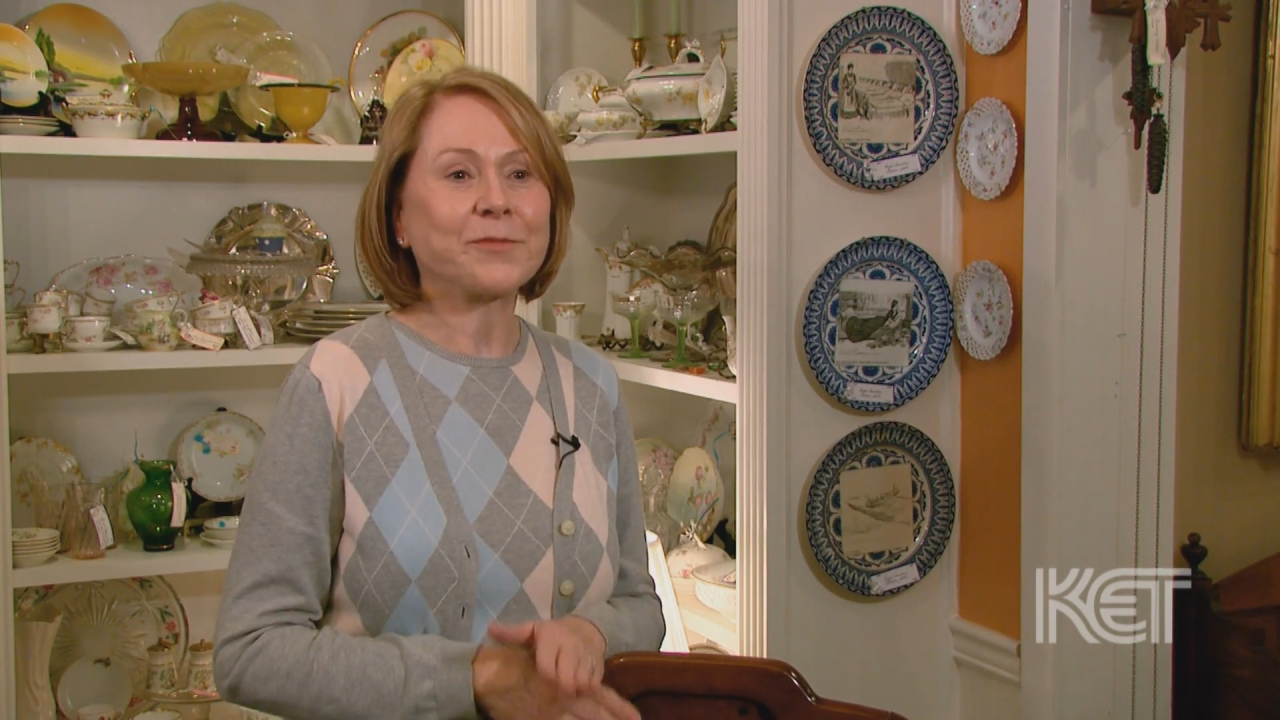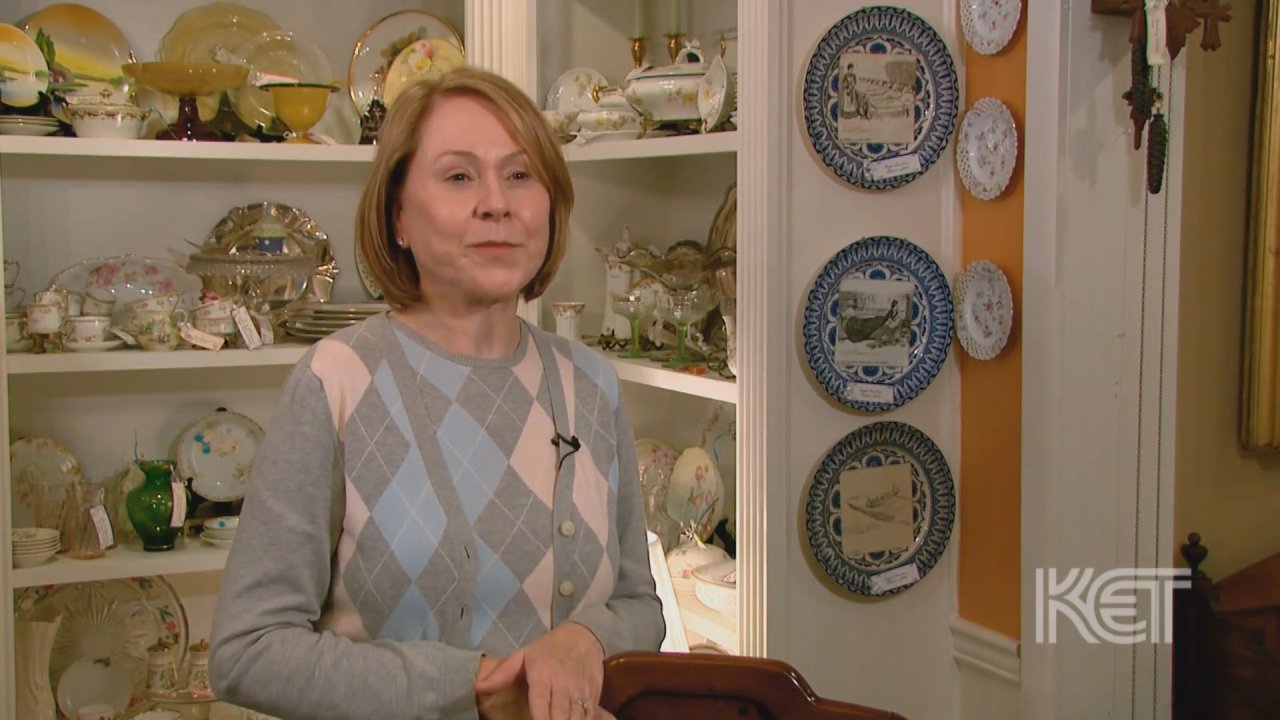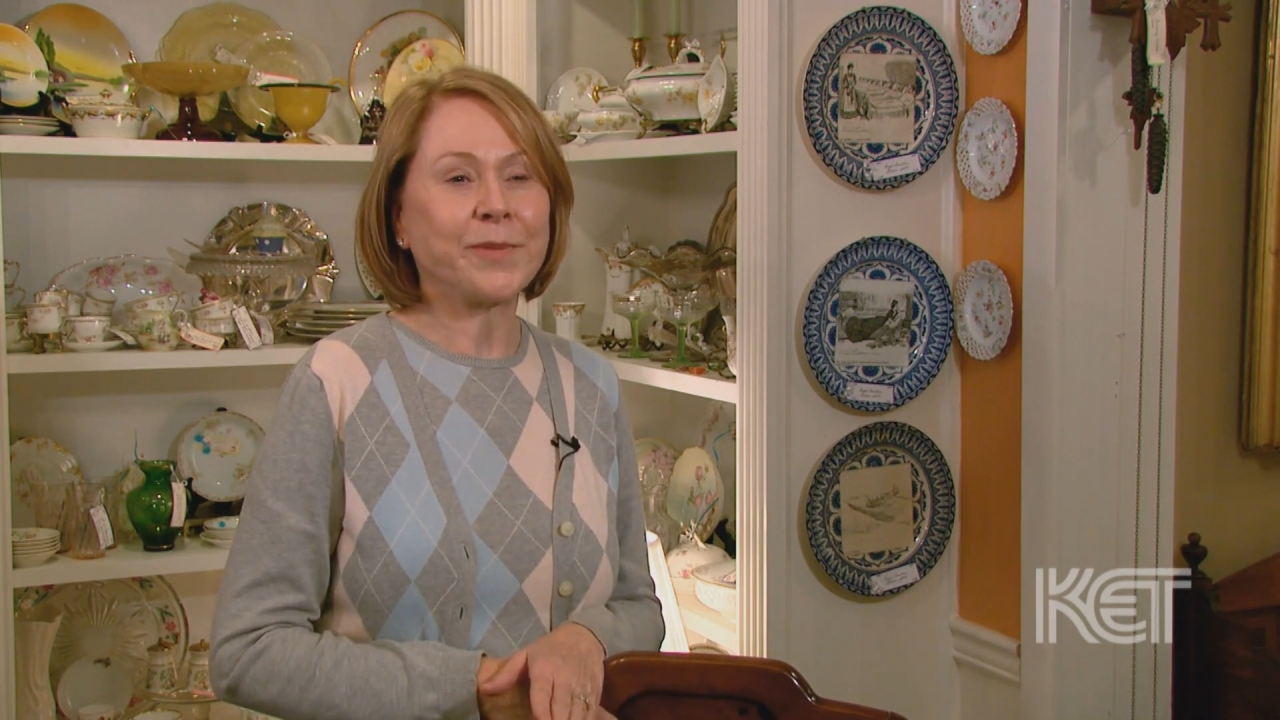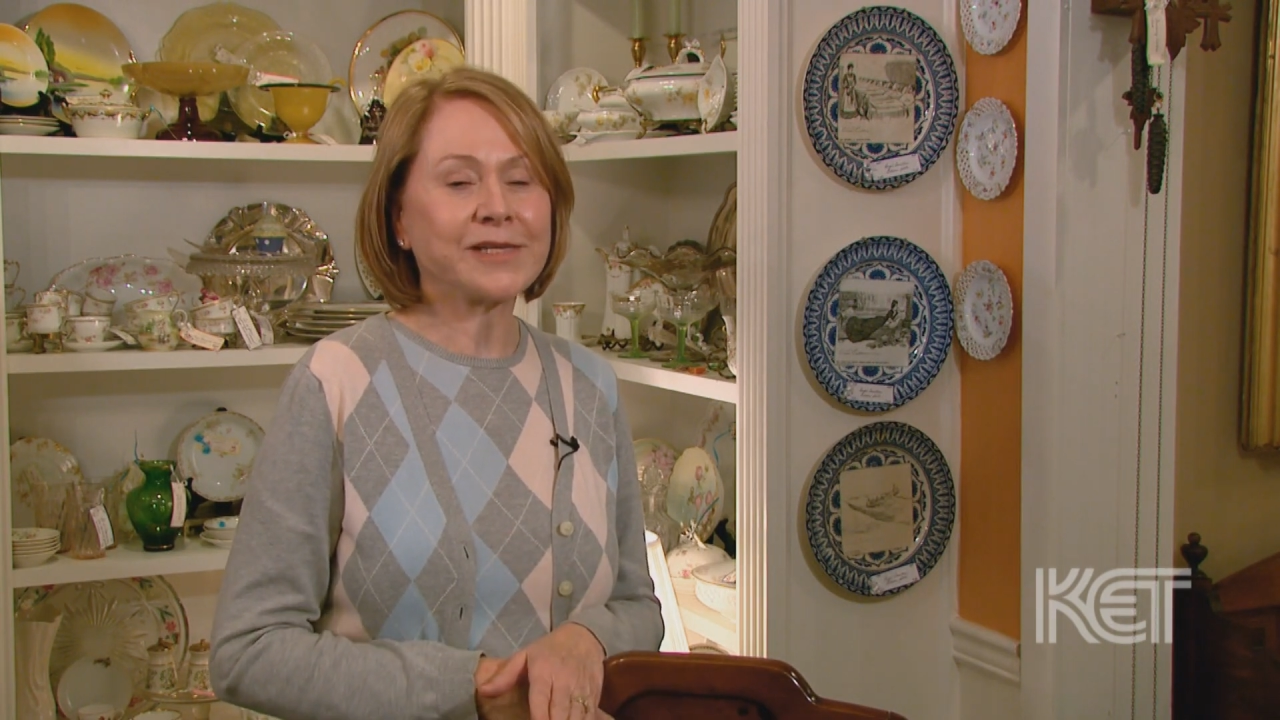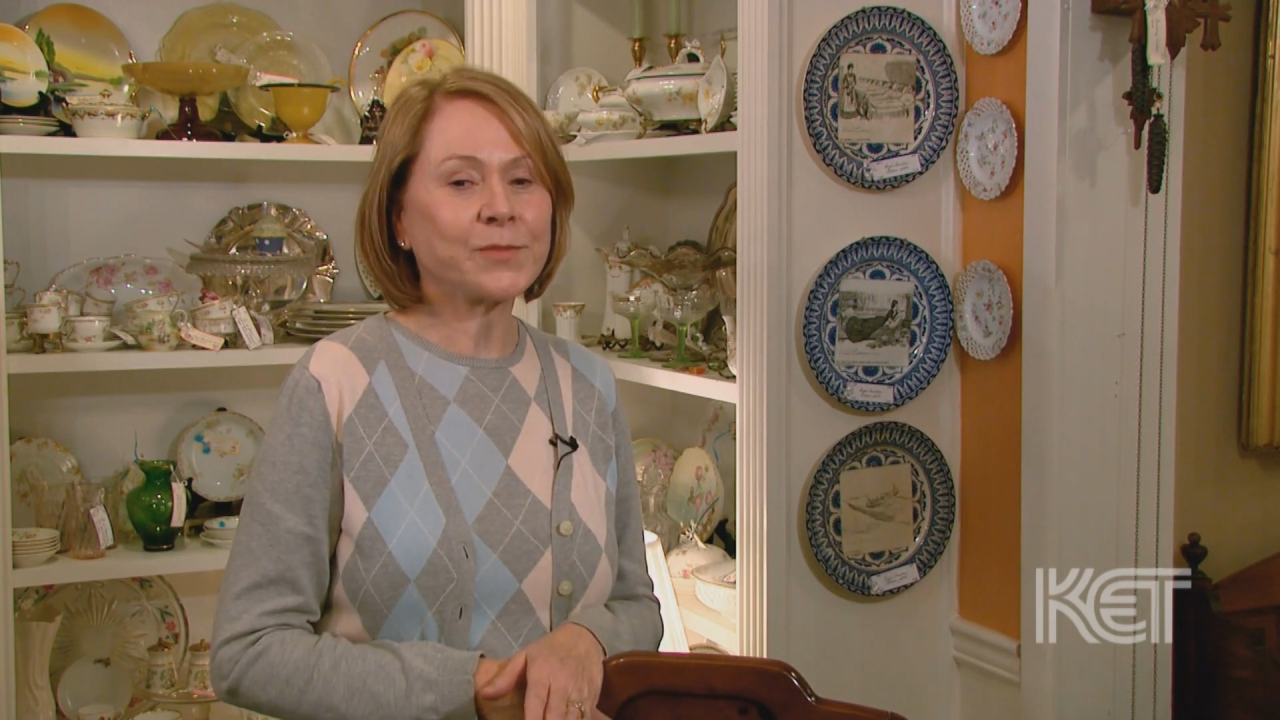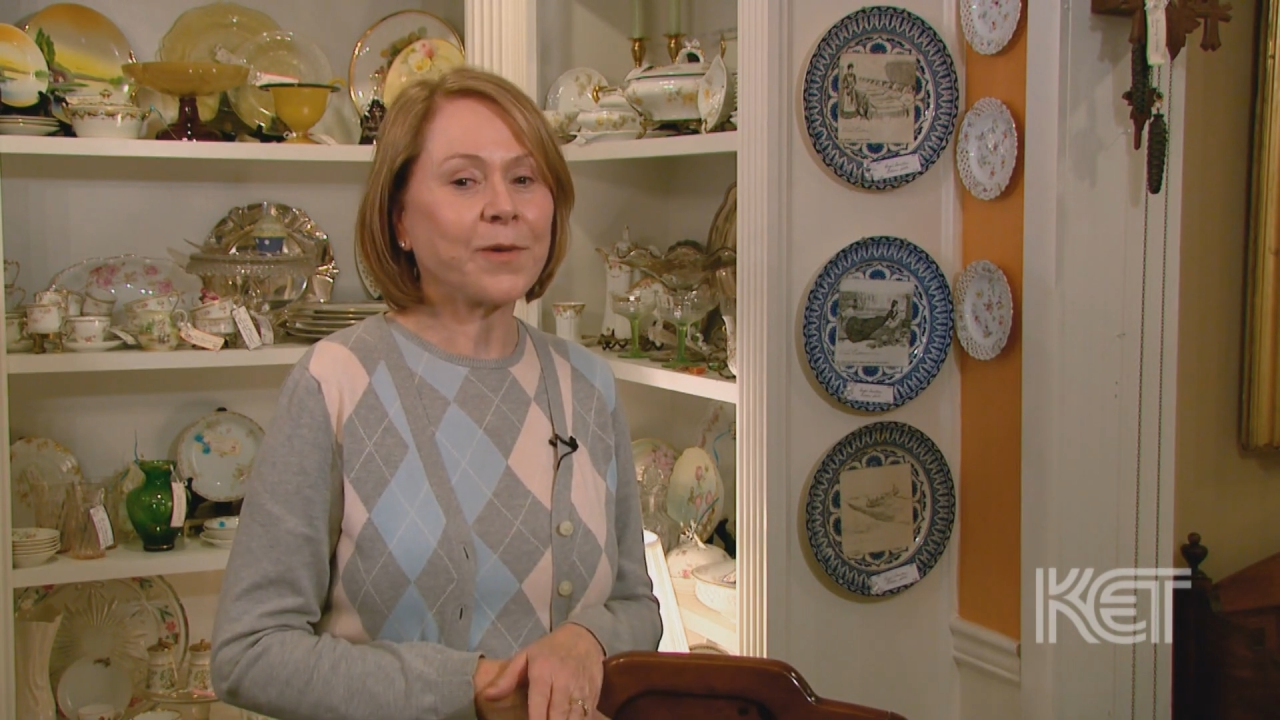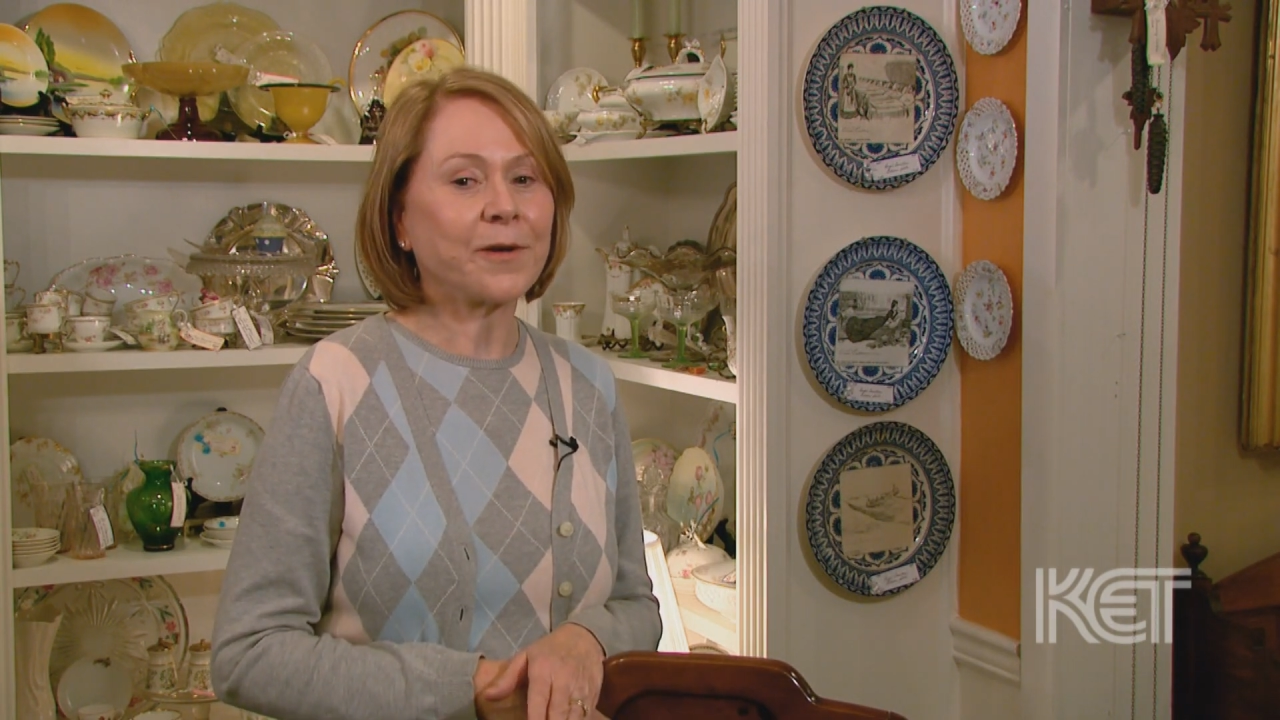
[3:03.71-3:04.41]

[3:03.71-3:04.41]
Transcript: the best